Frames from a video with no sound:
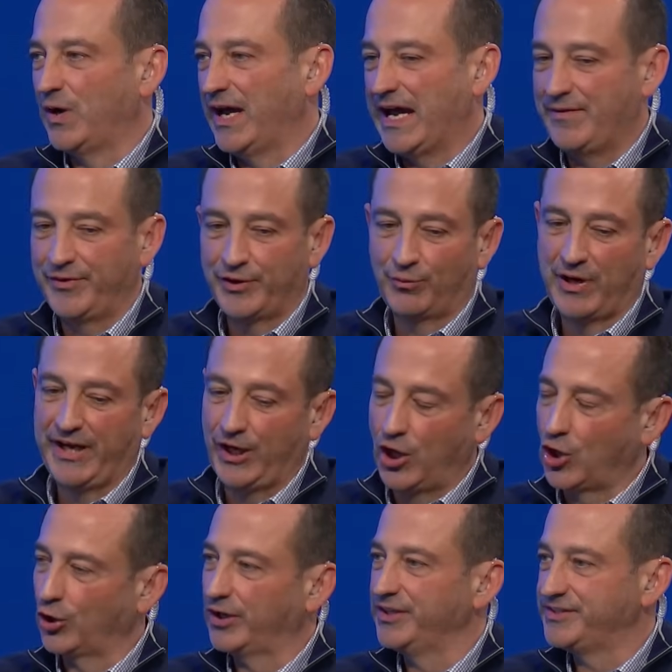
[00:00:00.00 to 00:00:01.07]
why having the right
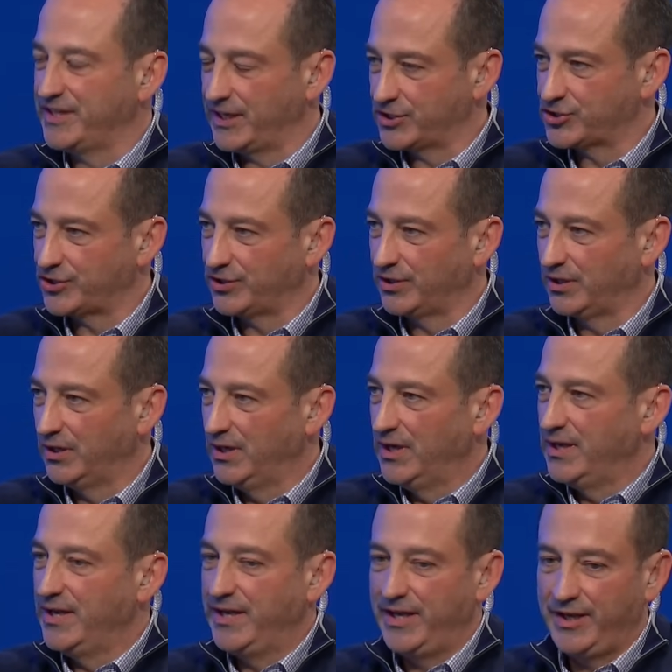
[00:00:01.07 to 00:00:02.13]
architecture
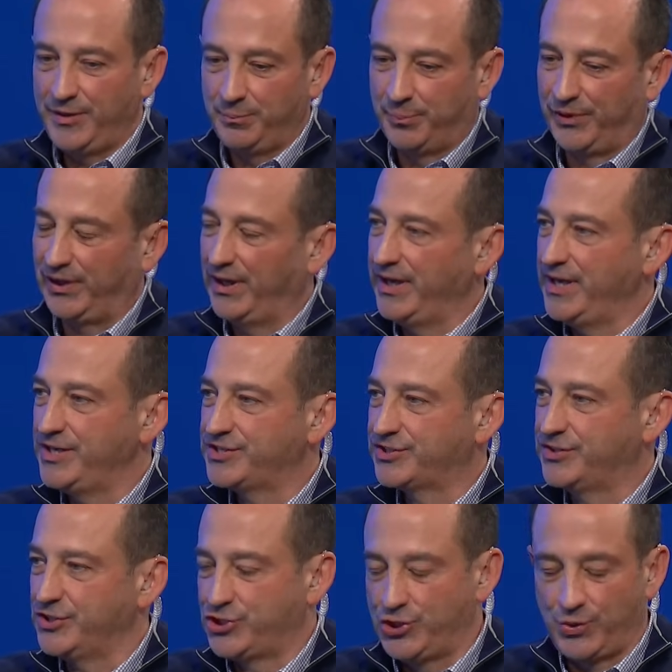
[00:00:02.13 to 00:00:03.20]
in
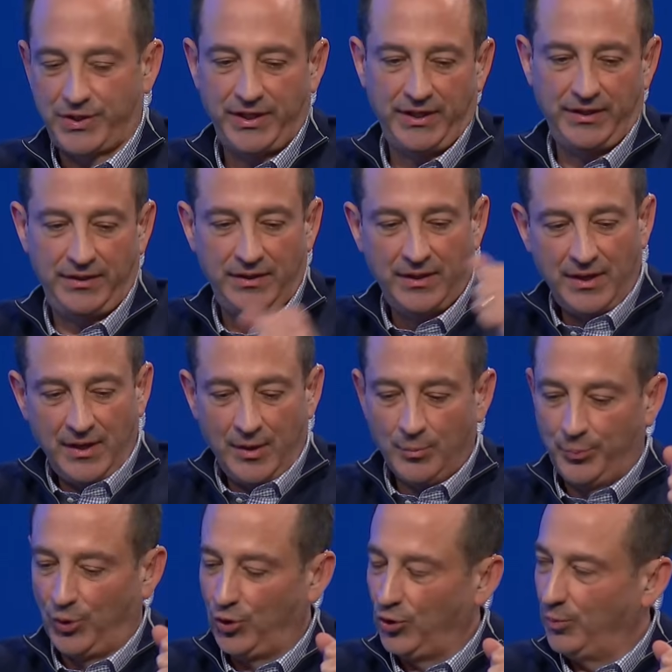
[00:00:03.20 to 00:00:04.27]
place that you can
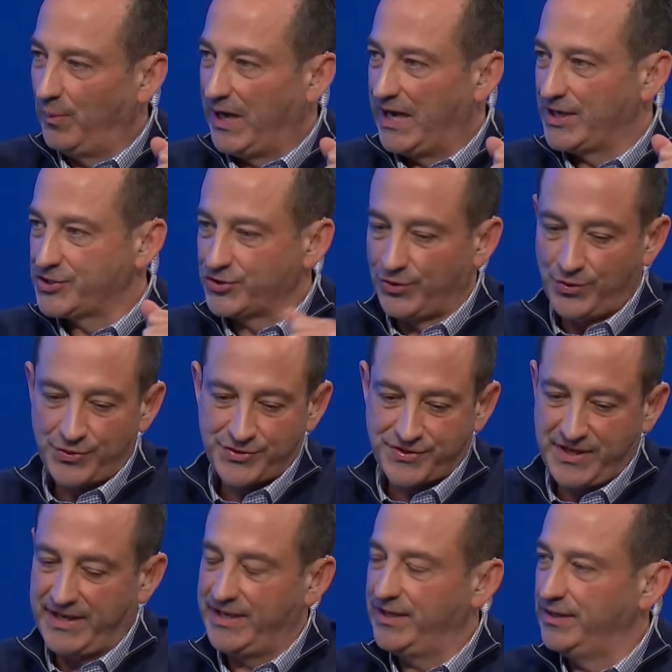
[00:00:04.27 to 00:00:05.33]
pull
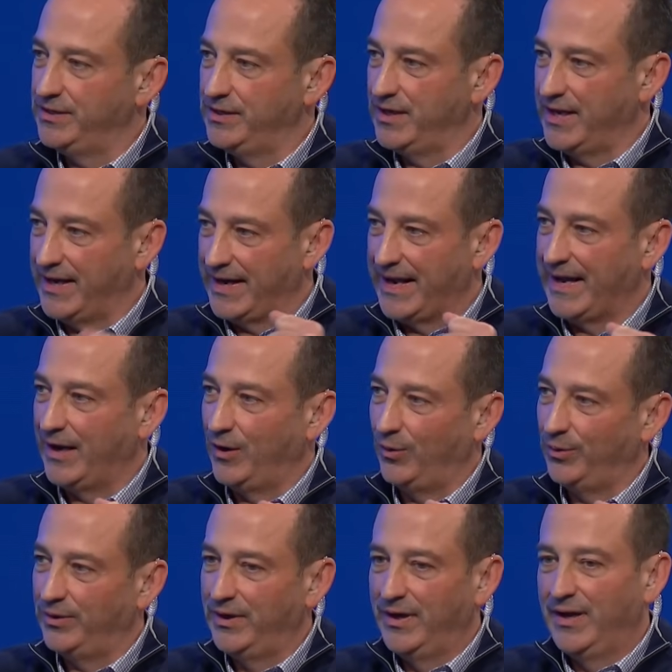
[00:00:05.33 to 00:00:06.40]
modules in and
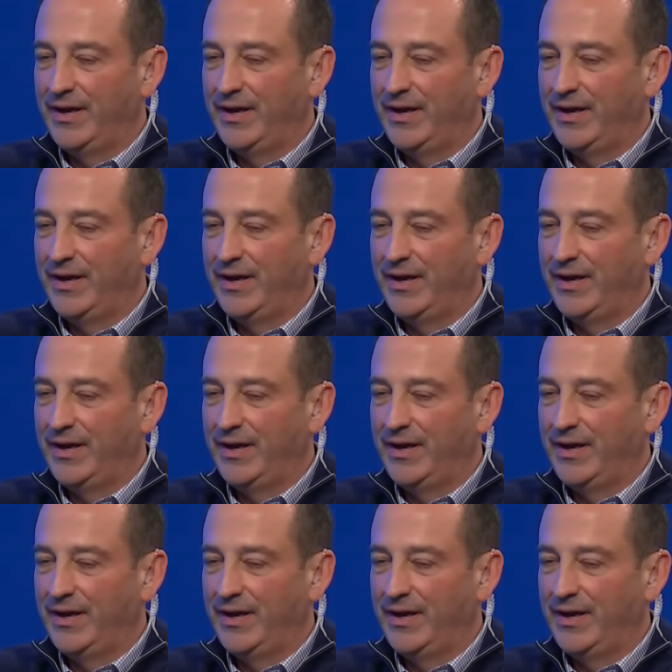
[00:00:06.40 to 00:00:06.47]
out